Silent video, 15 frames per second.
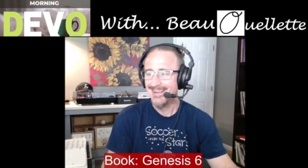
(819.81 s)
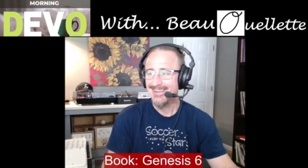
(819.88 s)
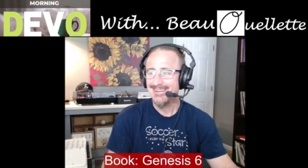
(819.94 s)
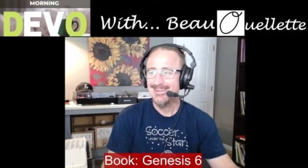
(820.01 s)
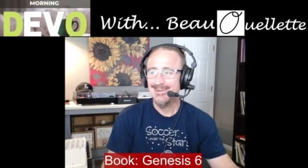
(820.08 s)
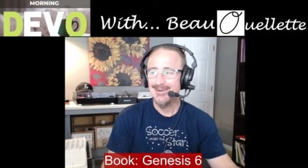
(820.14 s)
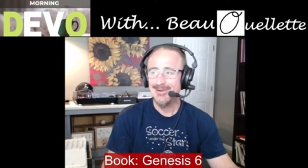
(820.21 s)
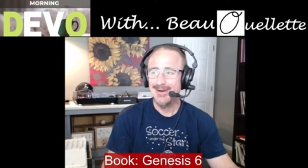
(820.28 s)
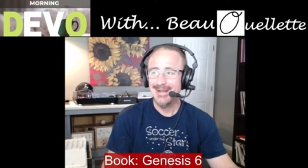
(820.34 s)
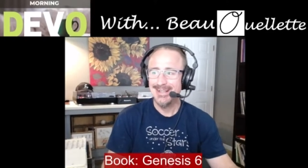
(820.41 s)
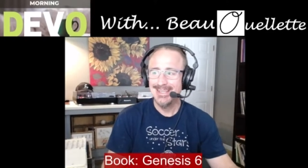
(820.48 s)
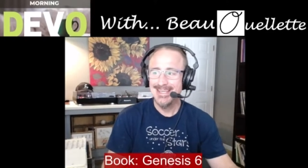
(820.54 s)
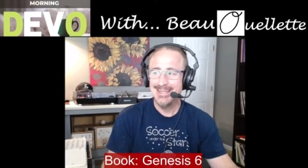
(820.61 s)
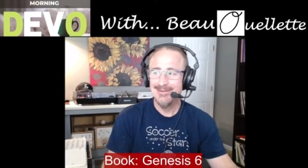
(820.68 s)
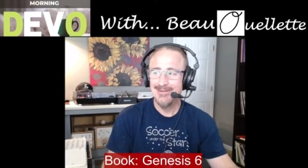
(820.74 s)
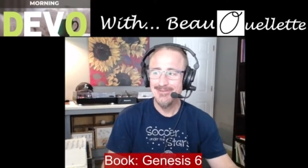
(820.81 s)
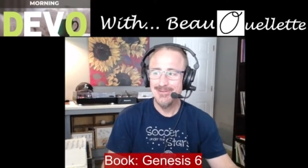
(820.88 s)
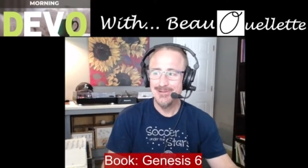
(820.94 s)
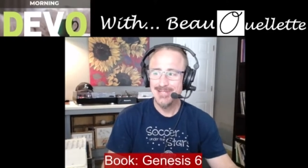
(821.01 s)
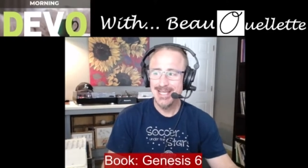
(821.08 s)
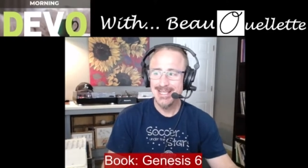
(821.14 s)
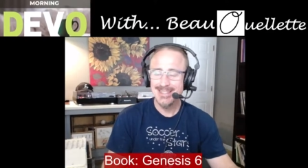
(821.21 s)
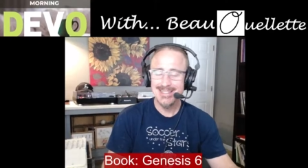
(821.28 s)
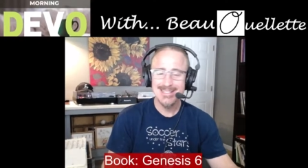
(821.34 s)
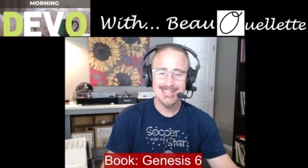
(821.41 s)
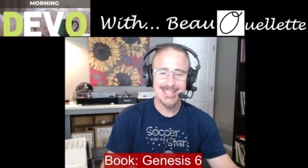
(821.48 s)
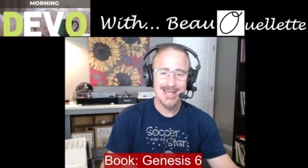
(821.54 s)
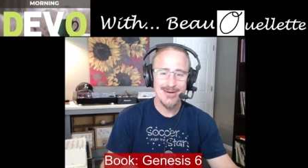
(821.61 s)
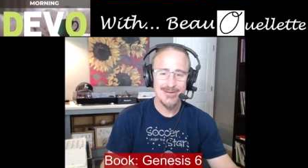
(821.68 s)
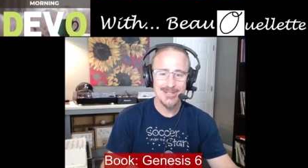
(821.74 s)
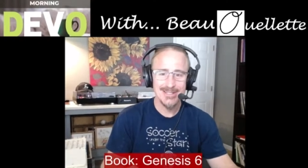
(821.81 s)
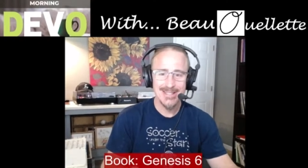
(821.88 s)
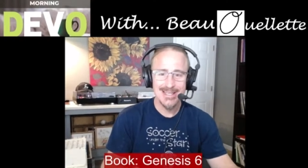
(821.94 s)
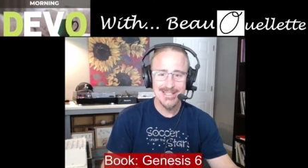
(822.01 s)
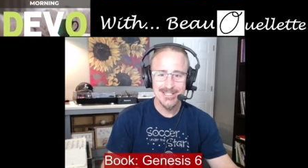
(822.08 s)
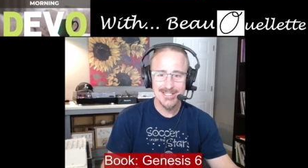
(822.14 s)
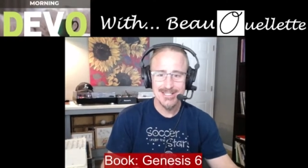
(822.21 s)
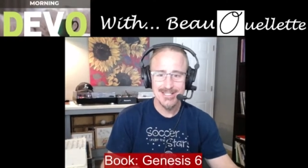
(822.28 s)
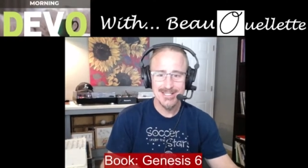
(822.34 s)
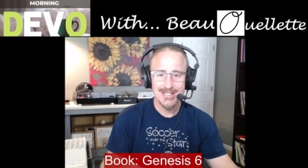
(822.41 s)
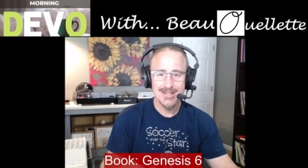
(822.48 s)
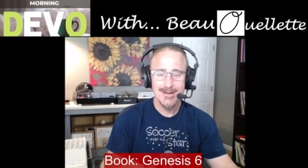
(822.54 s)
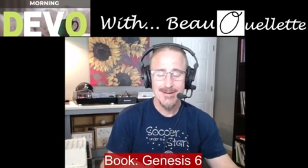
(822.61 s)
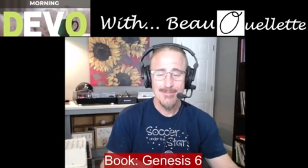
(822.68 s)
you know again if you take these calculations and